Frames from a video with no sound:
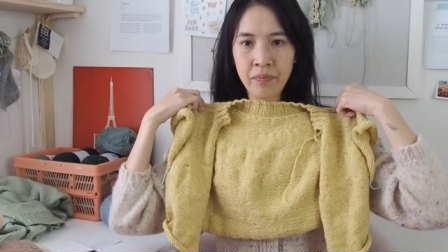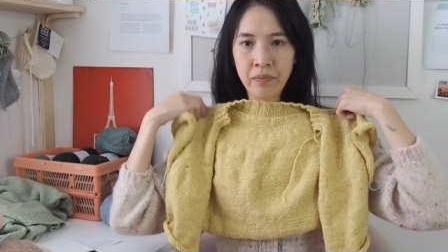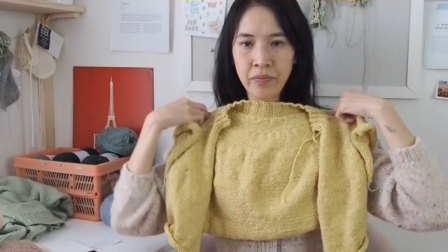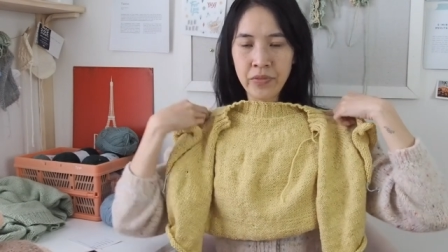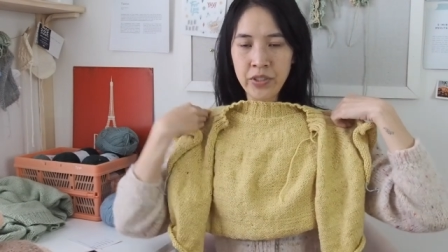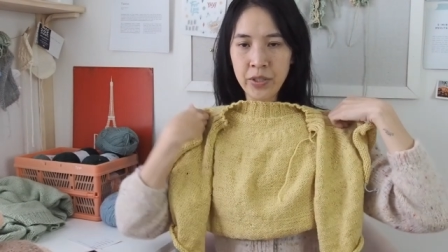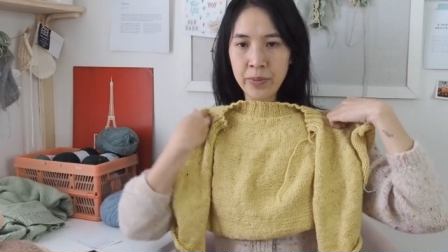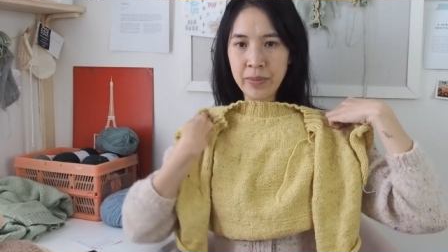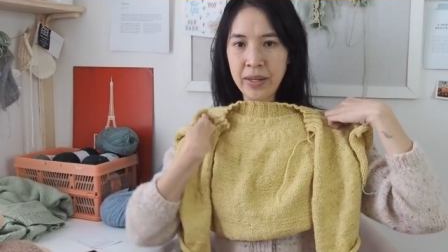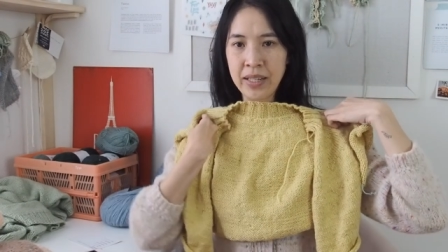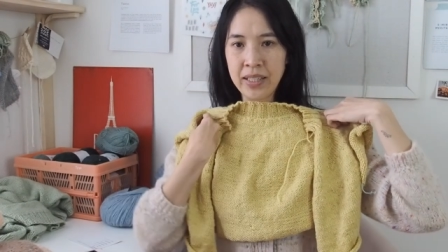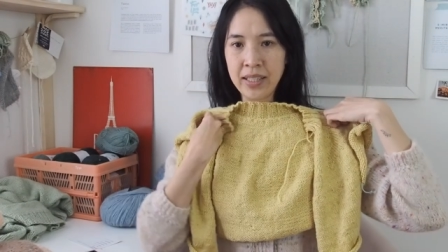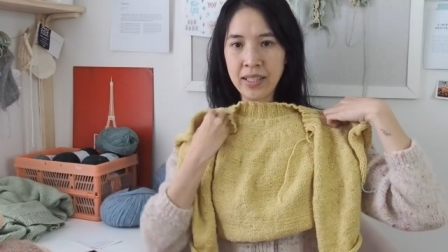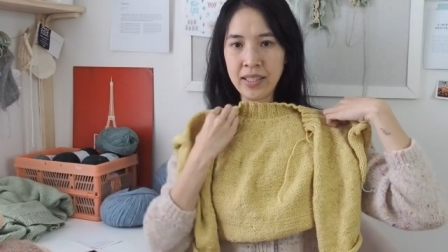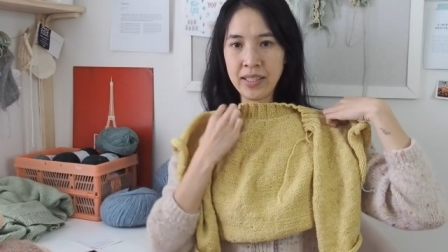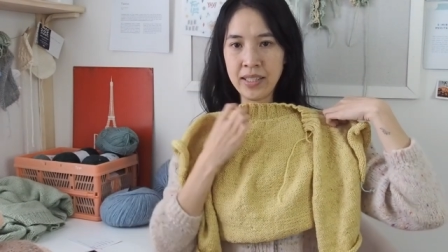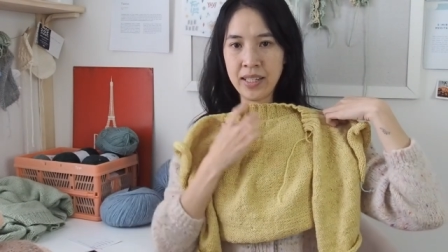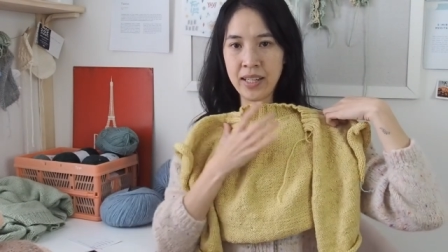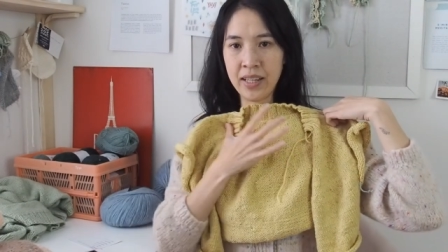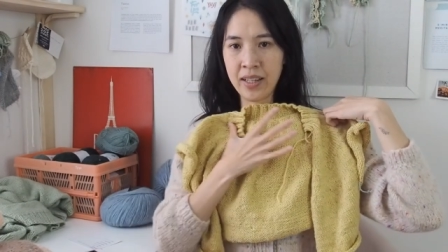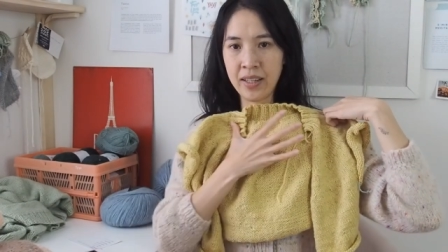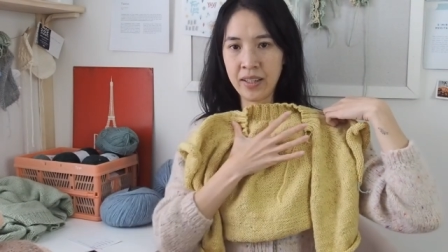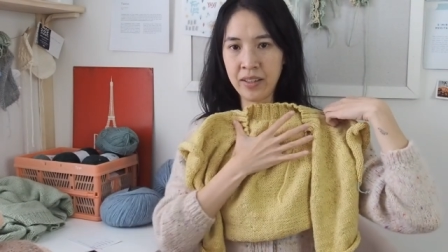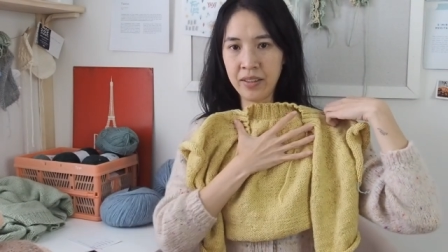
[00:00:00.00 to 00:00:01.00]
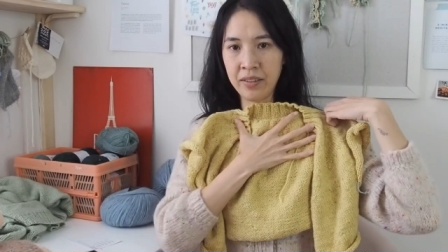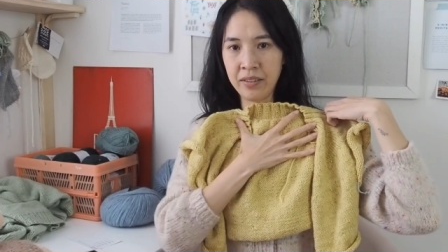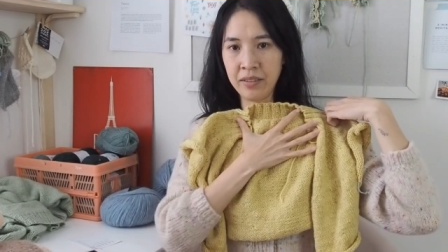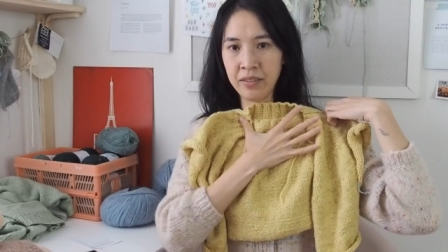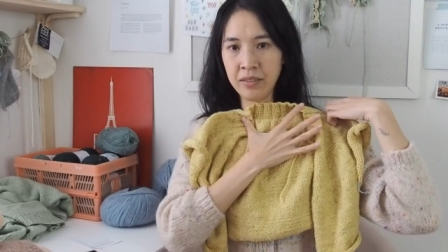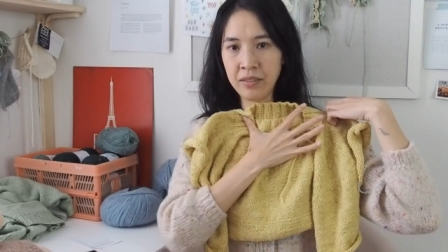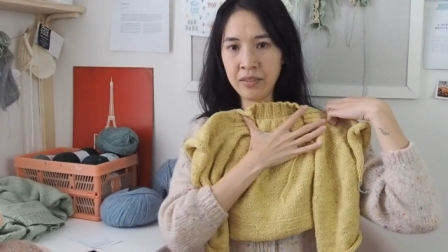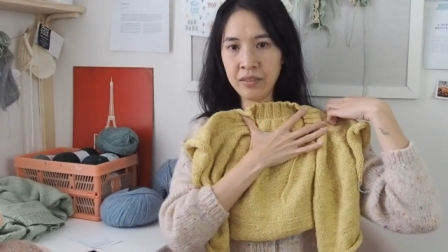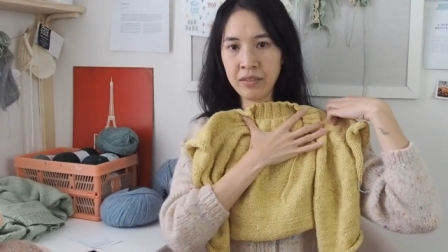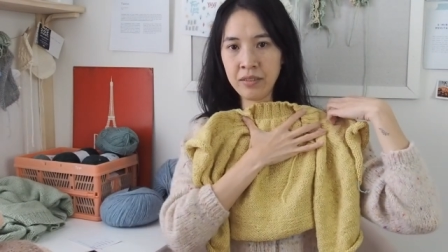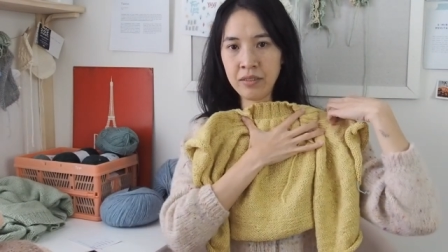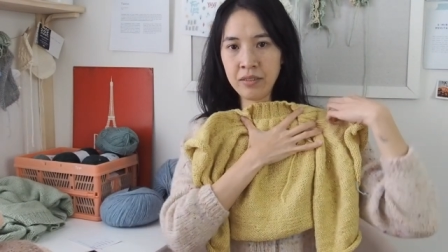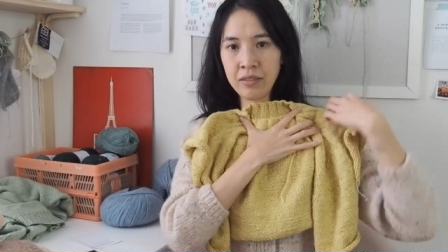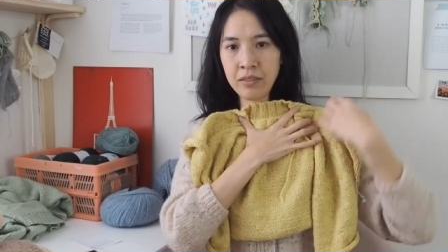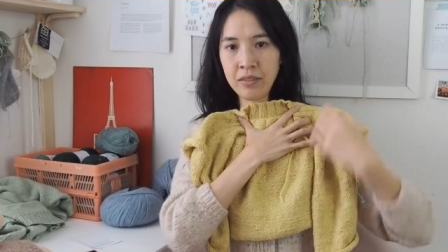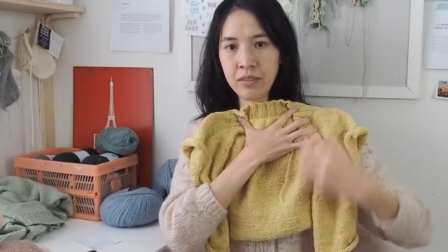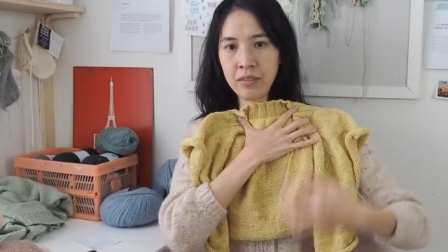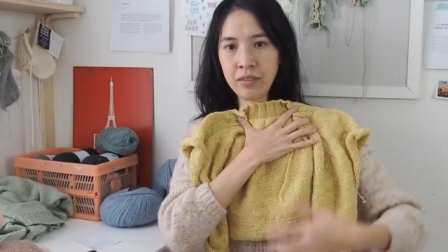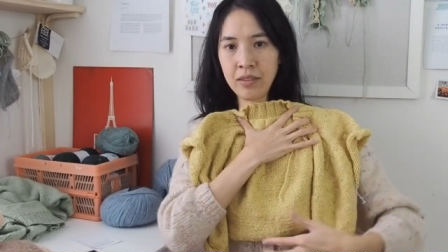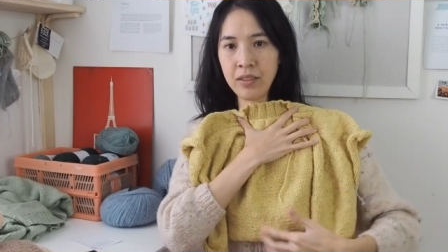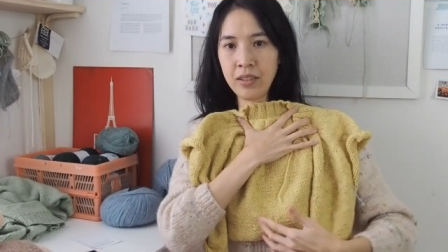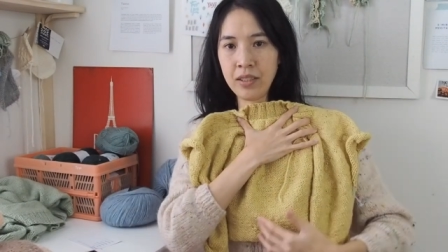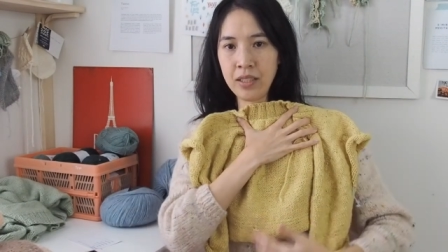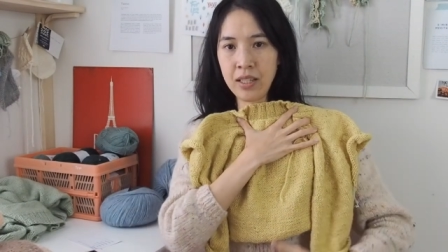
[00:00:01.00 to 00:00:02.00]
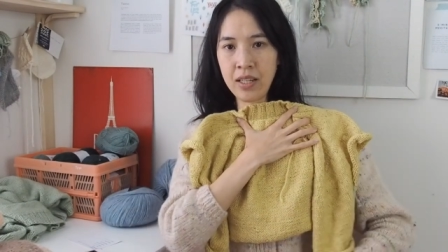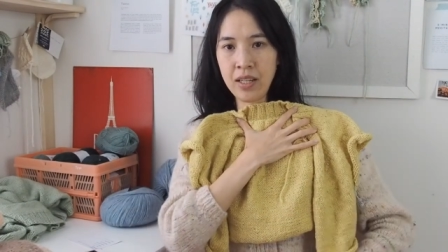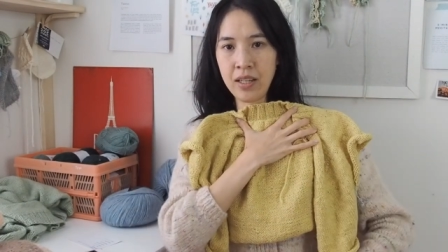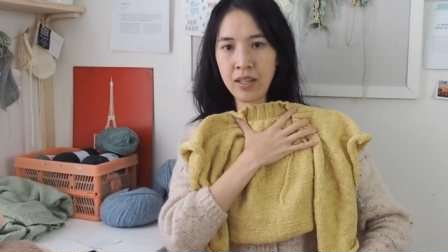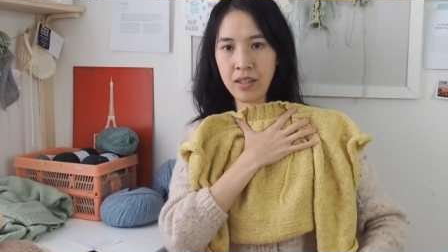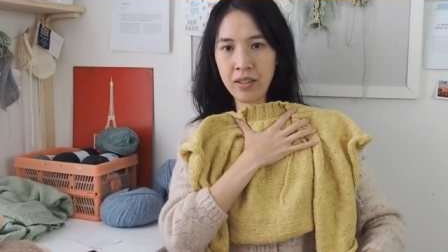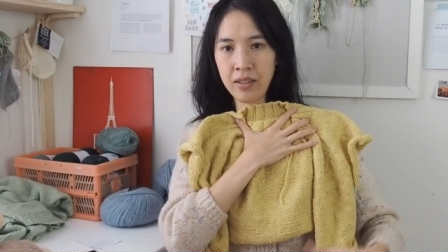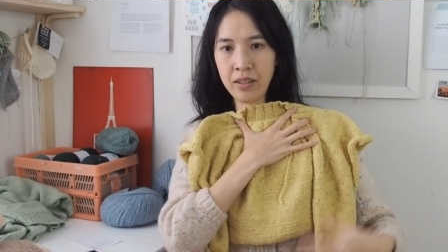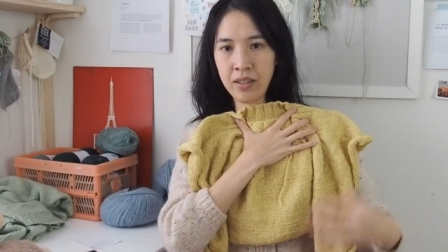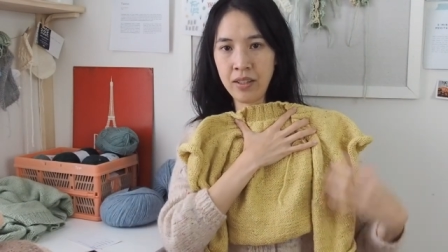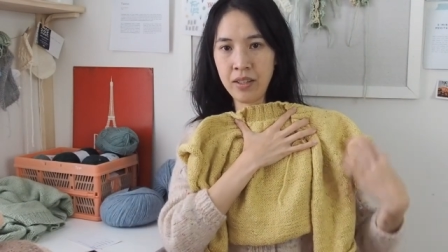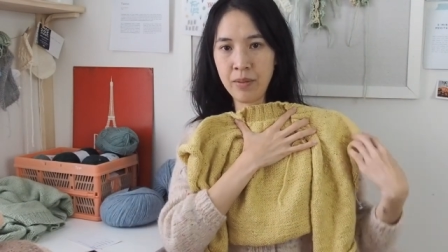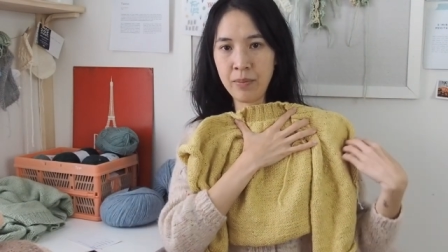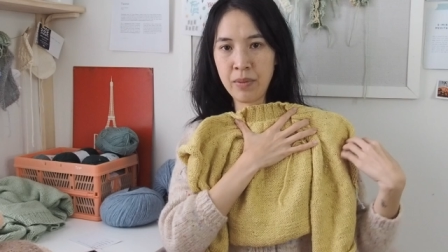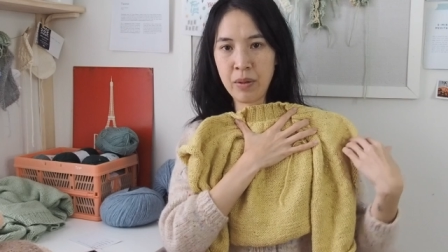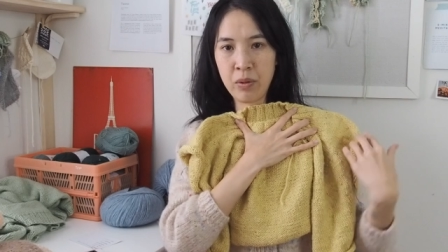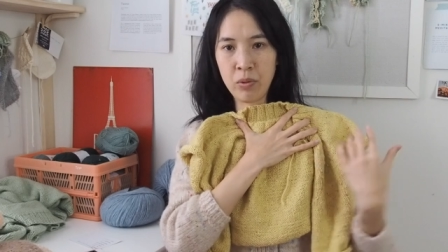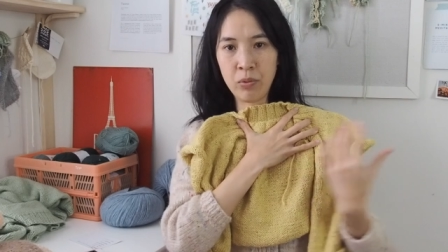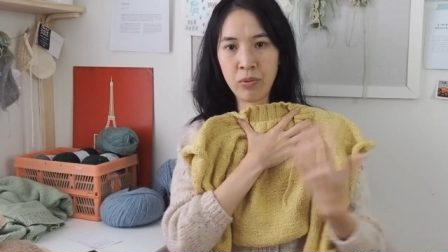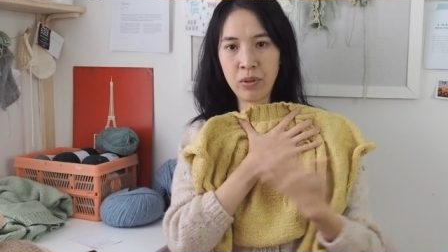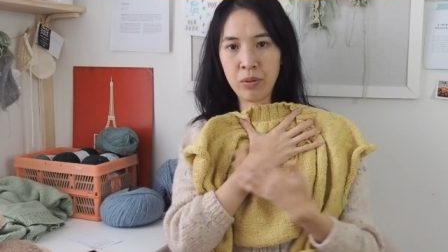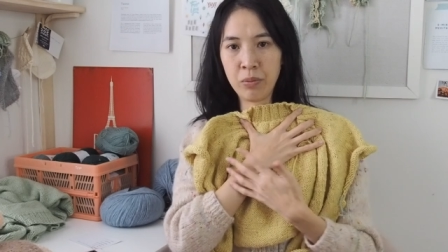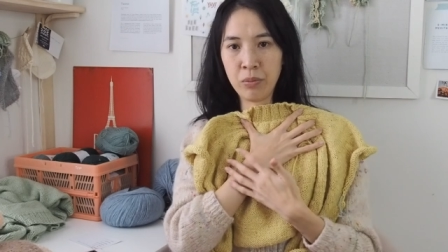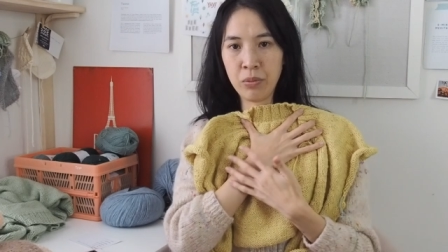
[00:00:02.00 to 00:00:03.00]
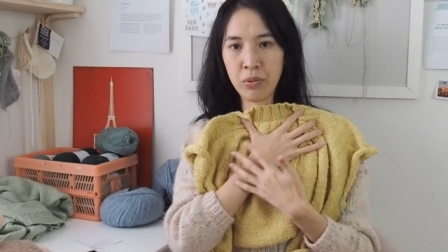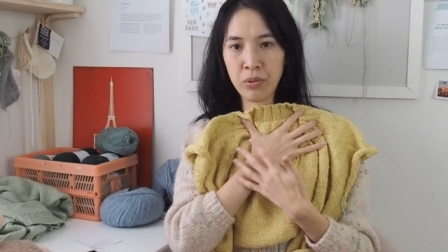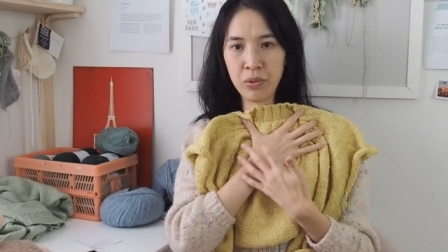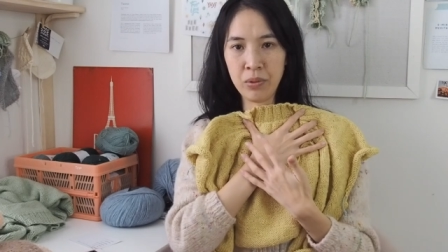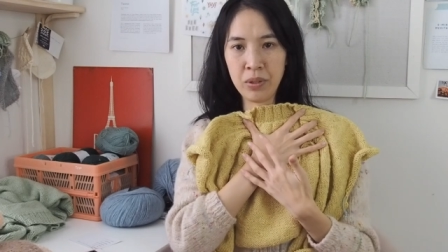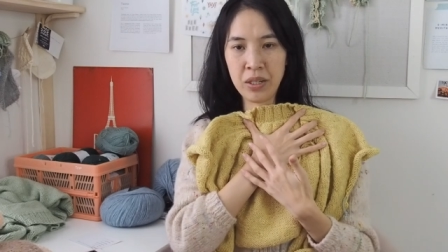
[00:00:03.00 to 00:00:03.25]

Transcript: to make it down down and then maybe one wall